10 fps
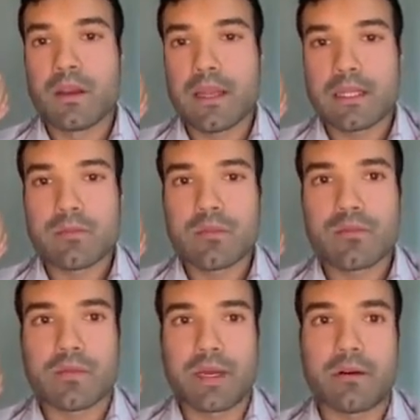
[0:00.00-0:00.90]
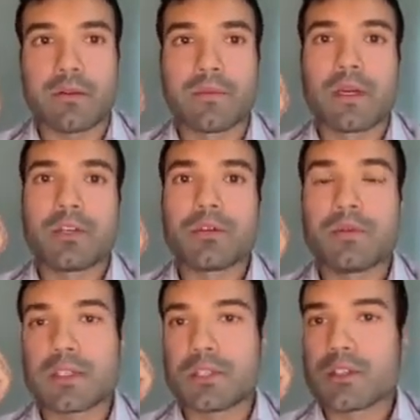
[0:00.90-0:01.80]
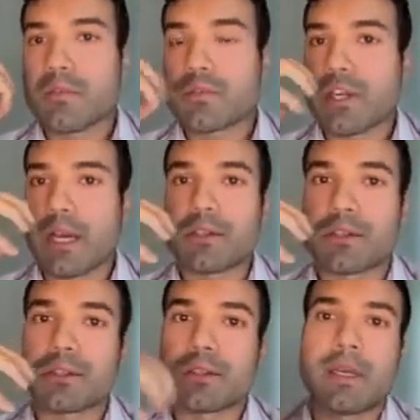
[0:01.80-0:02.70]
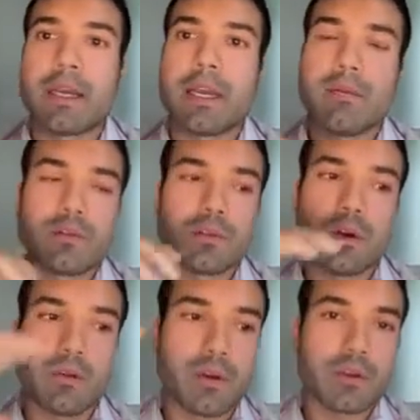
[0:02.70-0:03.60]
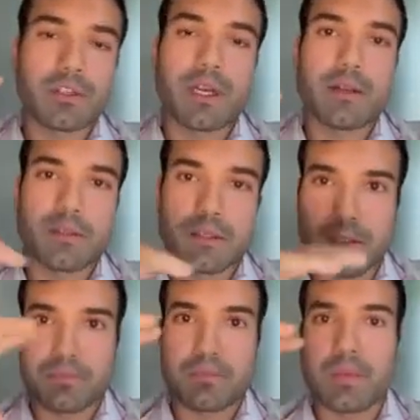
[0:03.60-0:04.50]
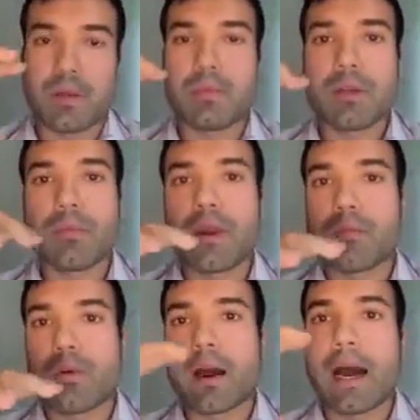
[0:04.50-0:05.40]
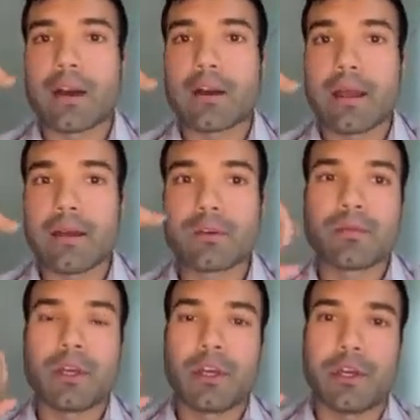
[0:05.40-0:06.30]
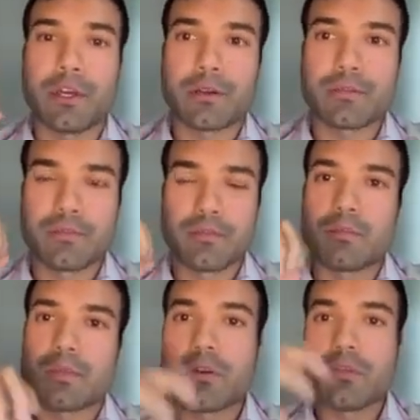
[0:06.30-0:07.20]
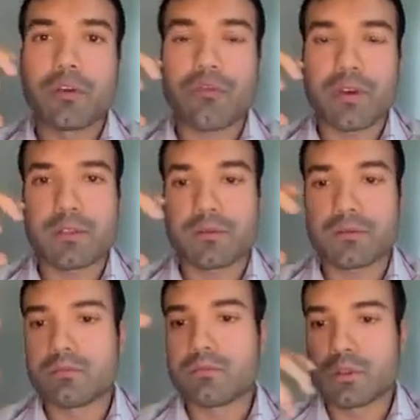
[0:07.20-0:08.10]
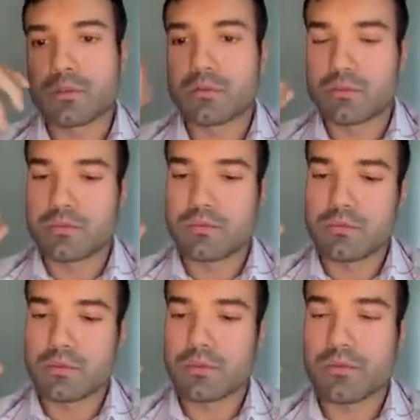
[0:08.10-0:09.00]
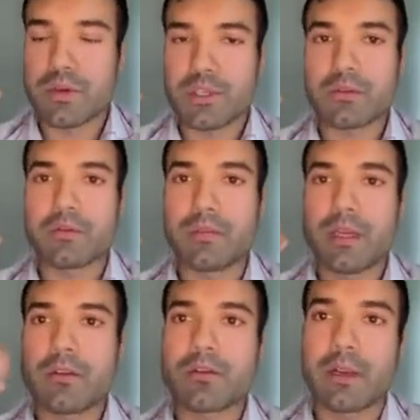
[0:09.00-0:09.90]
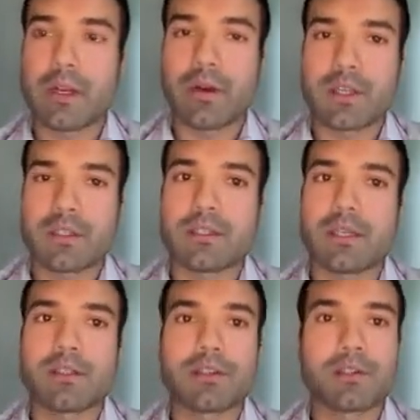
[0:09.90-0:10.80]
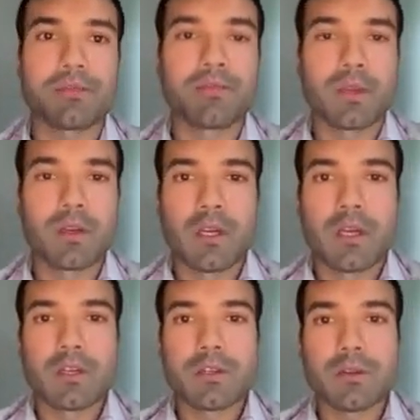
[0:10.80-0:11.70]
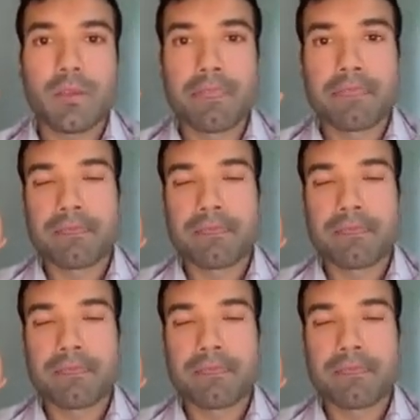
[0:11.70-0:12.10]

Let's move on now to some challenges, and I will talk about the challenges in a bit way more higher level here. So feel free to reach out to me during the questions and answers. So